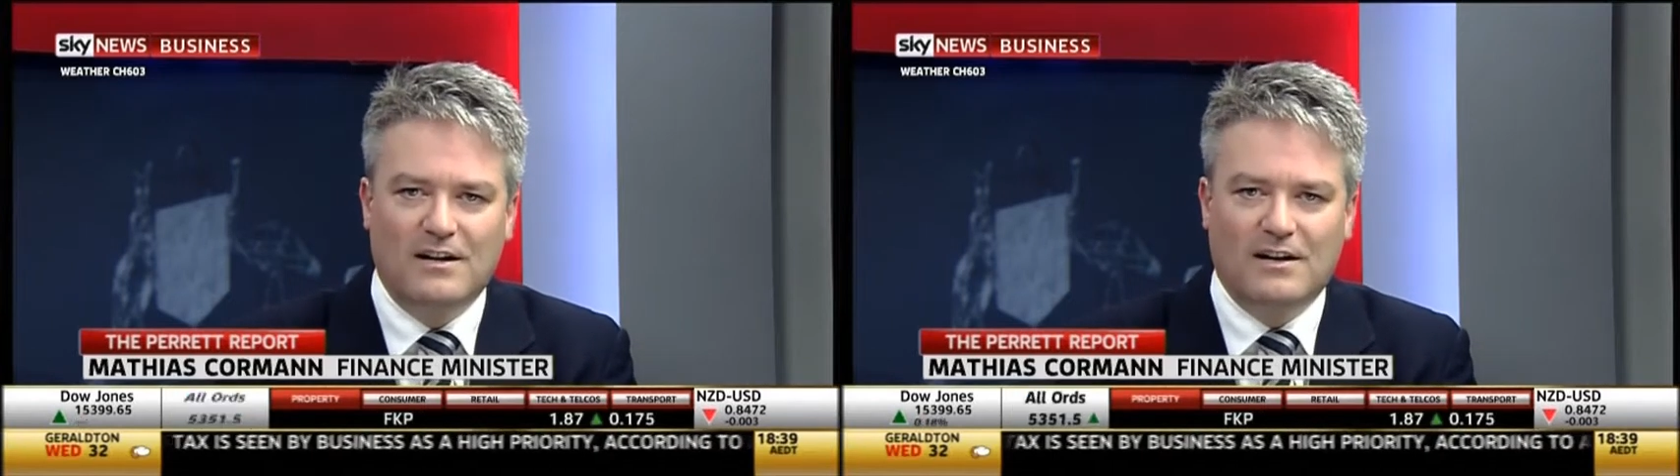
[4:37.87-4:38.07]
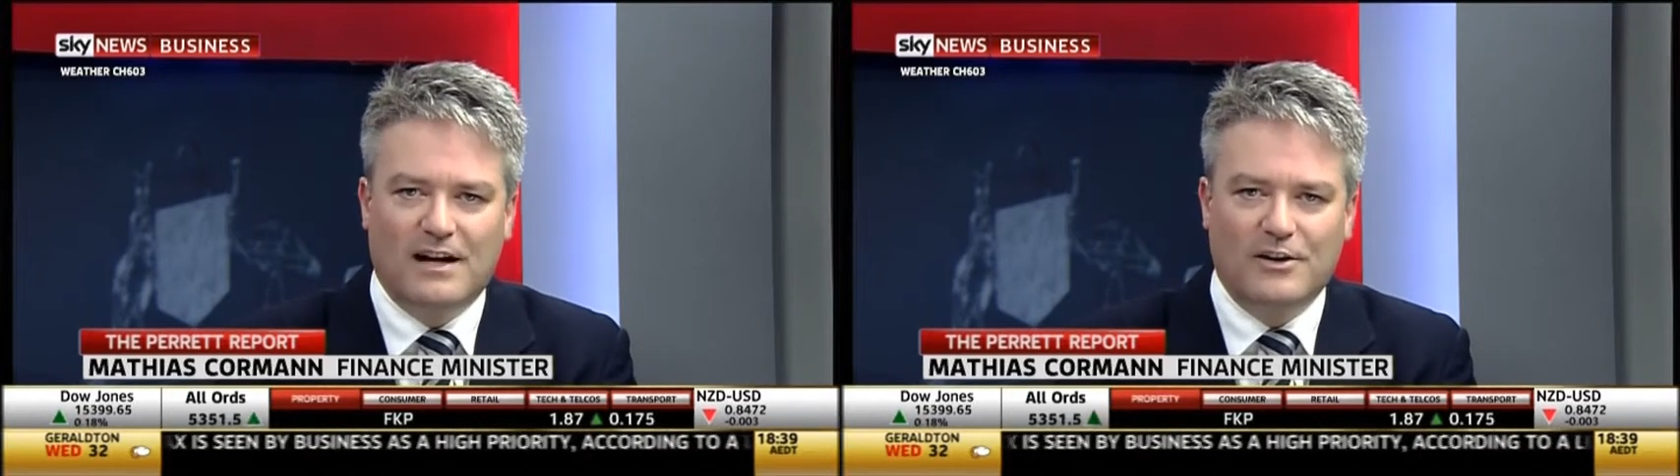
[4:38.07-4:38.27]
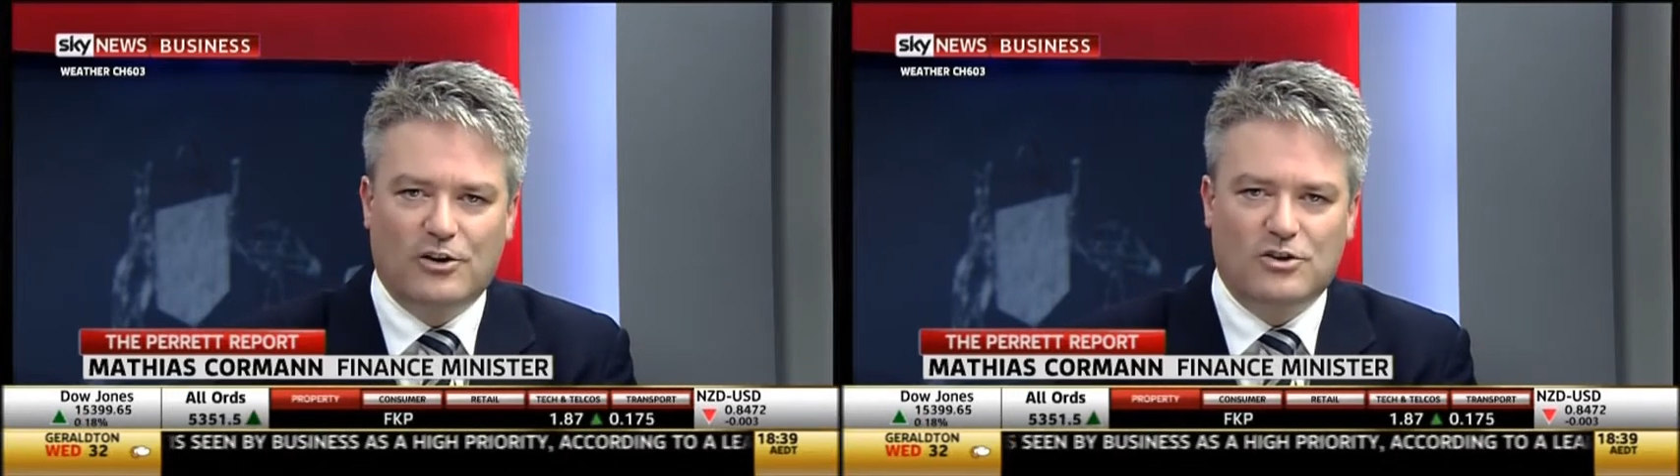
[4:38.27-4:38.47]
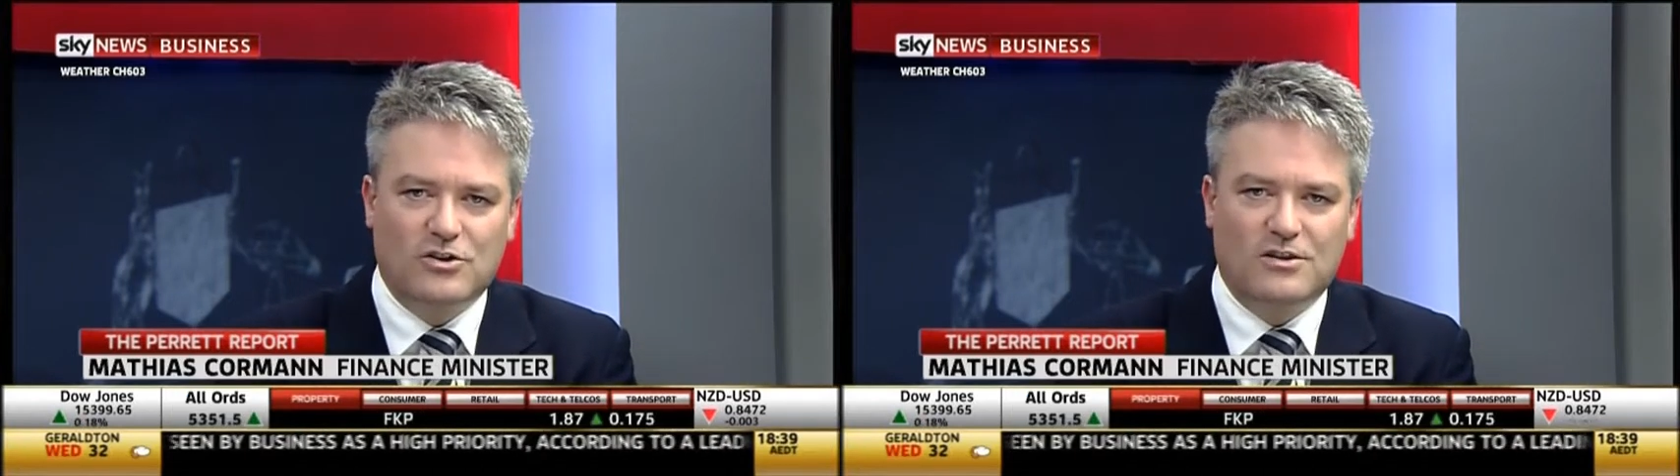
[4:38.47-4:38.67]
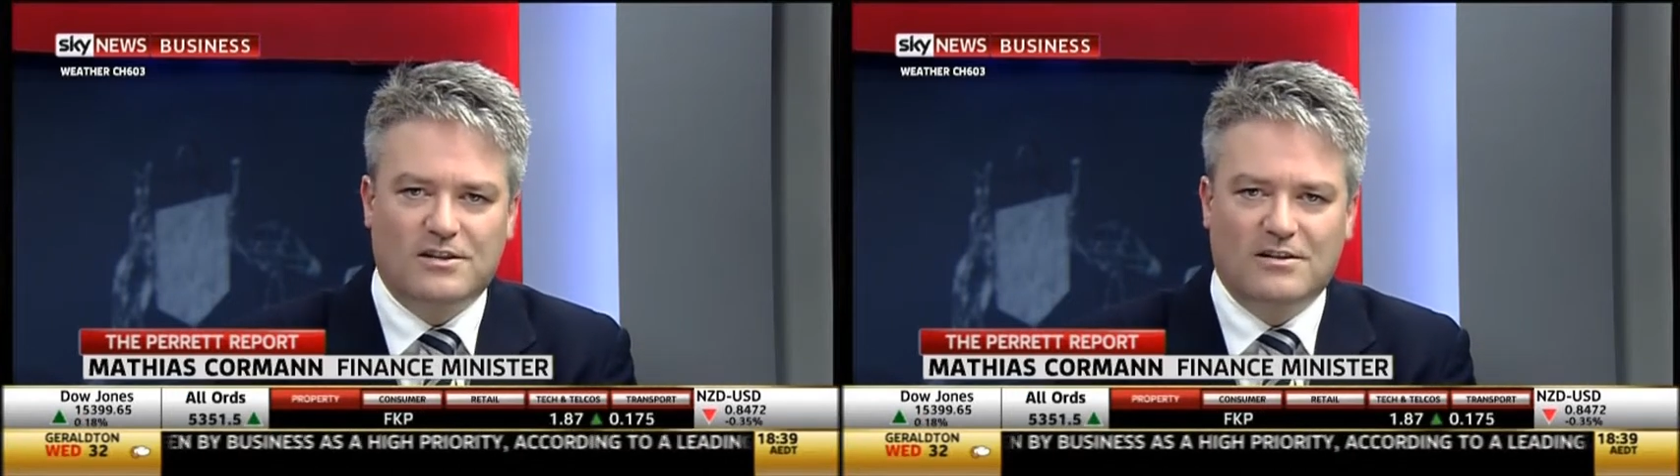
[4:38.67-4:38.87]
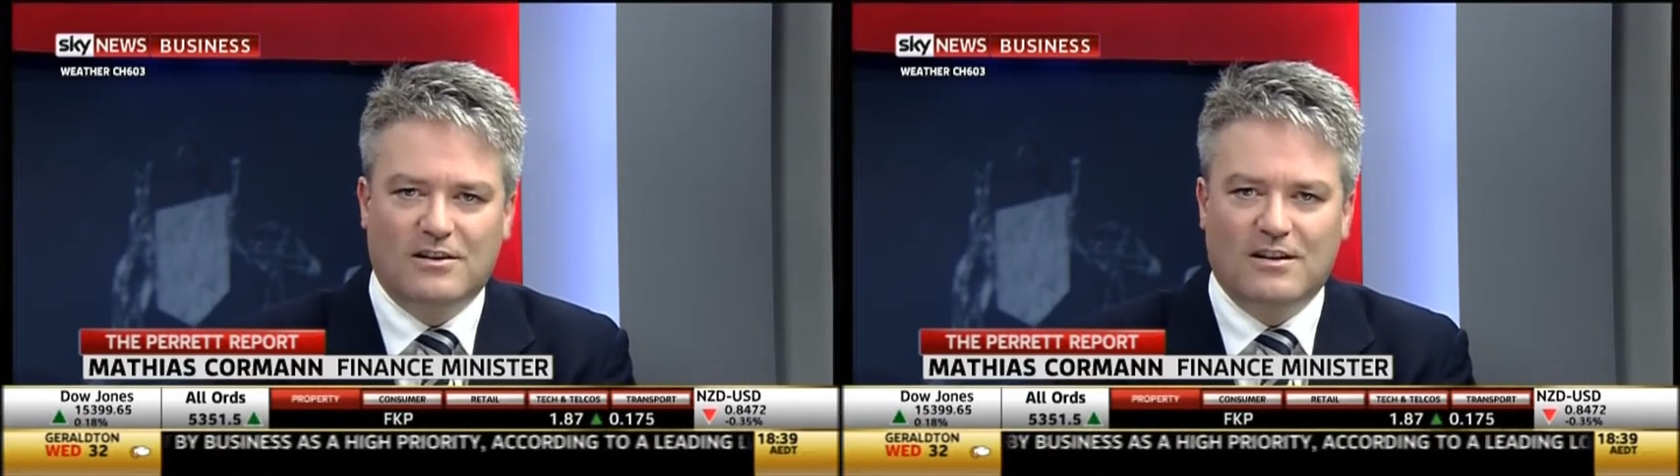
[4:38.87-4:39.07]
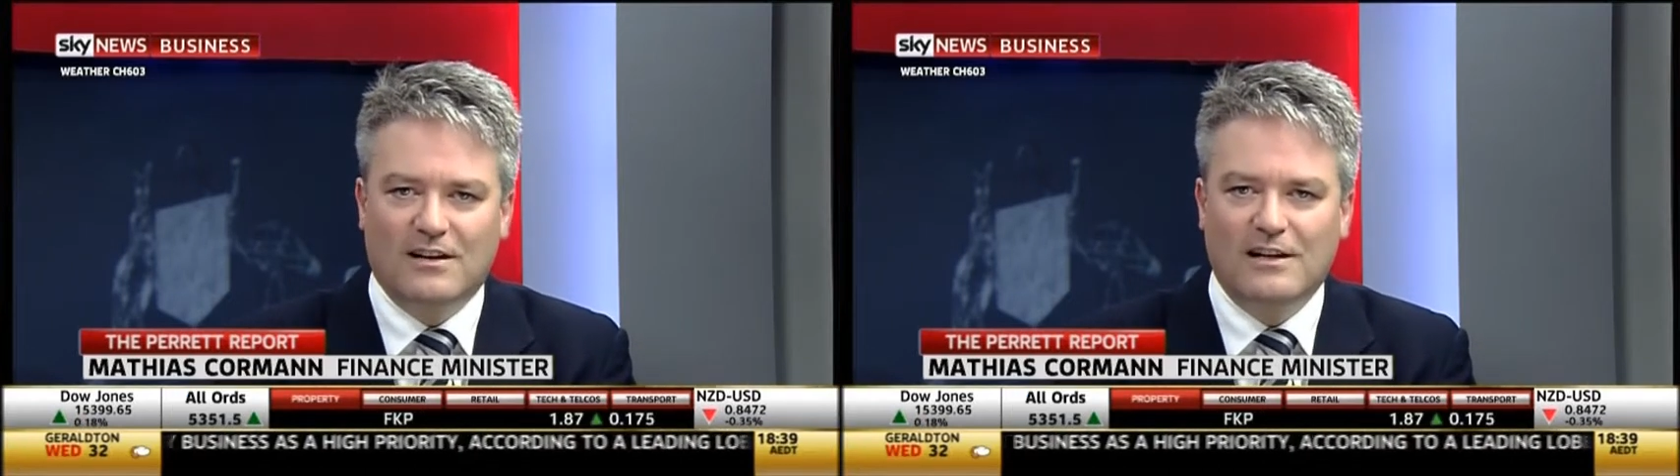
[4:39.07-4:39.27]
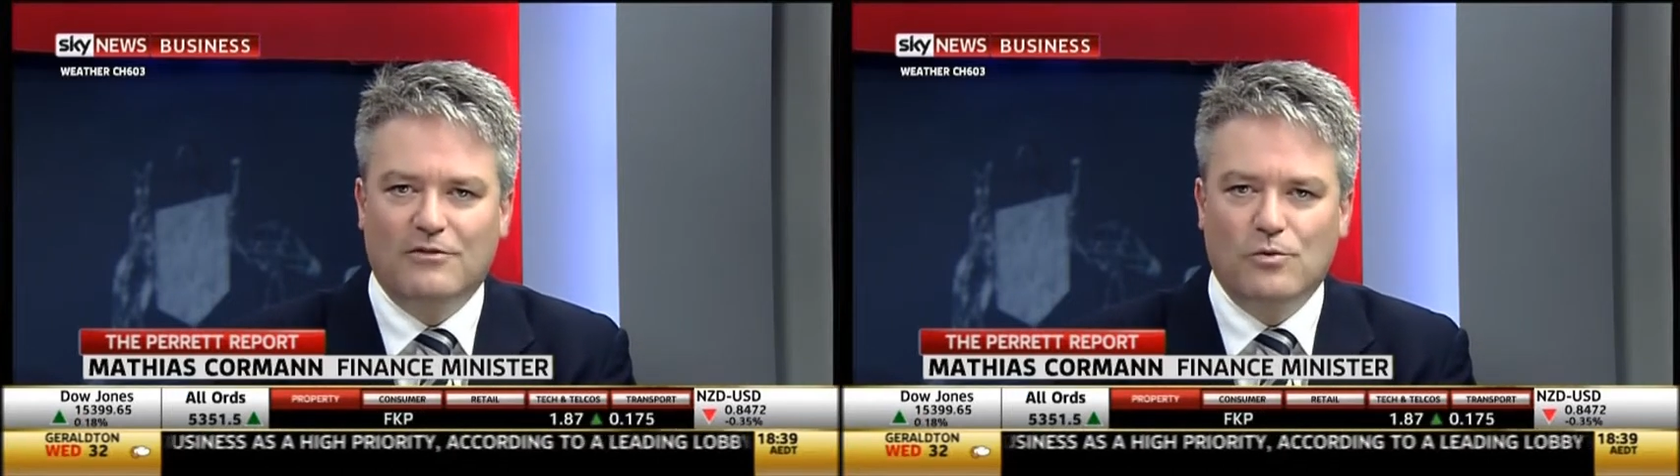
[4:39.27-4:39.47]
uh, and not just uh,
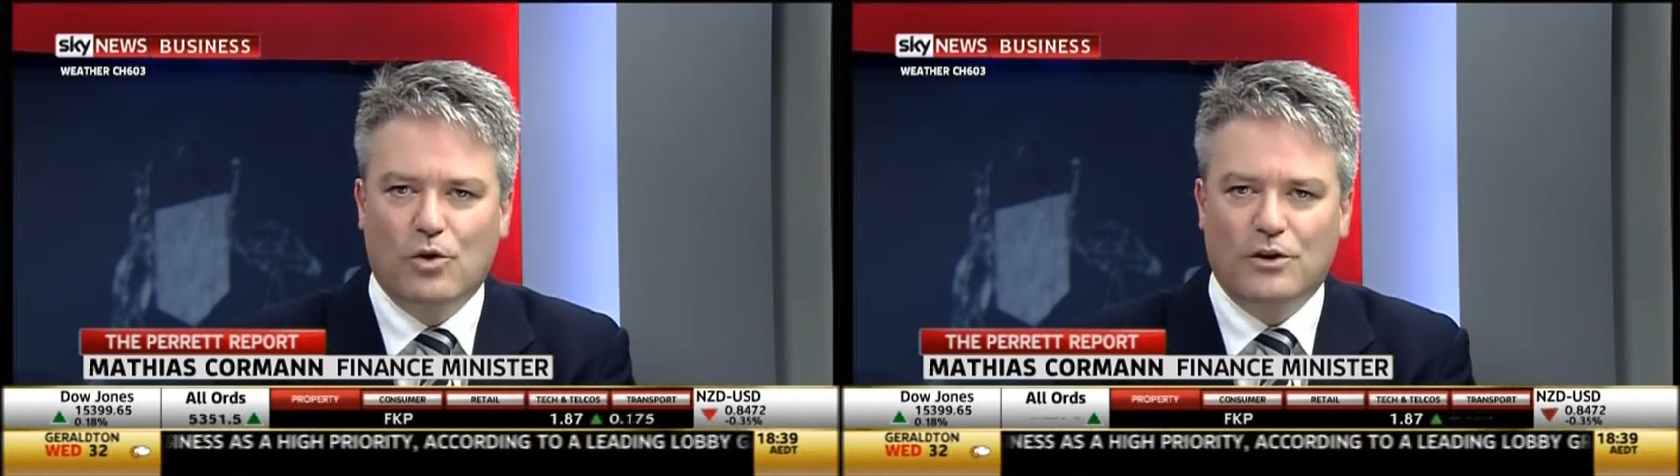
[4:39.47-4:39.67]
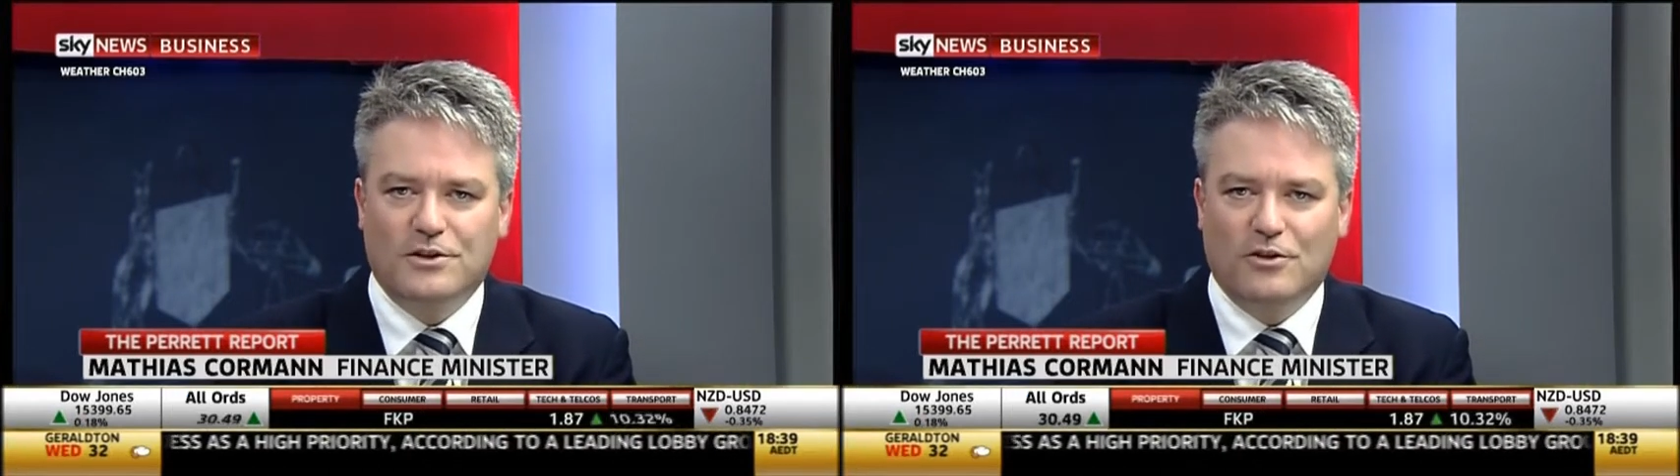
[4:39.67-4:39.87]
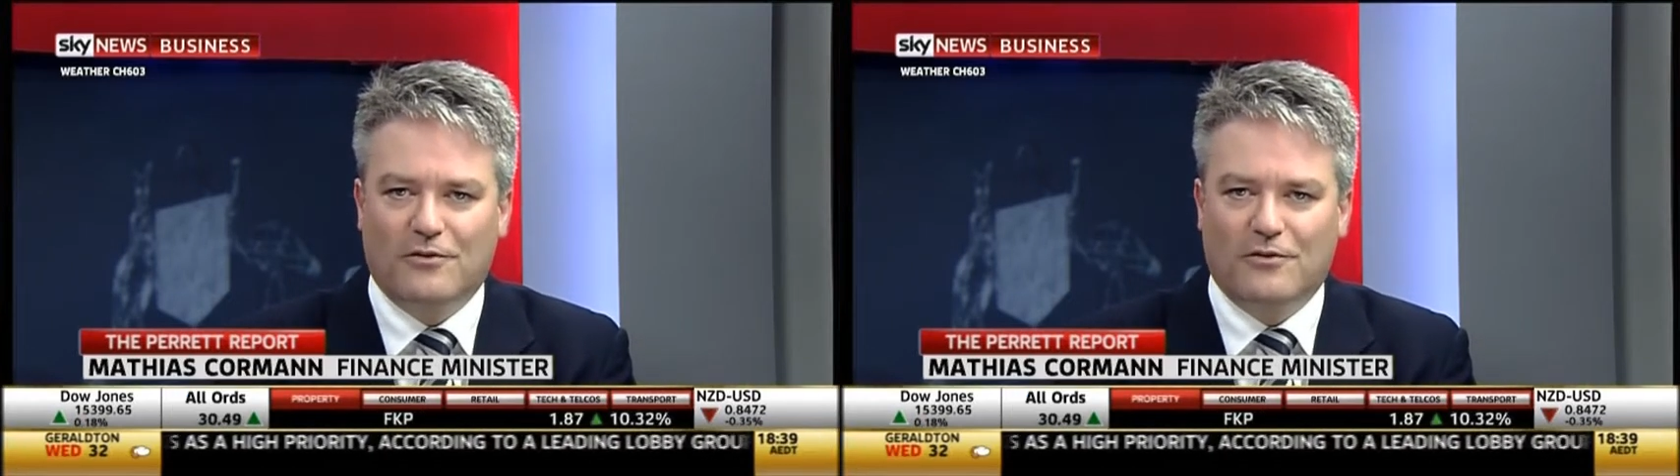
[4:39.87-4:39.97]
leave you worse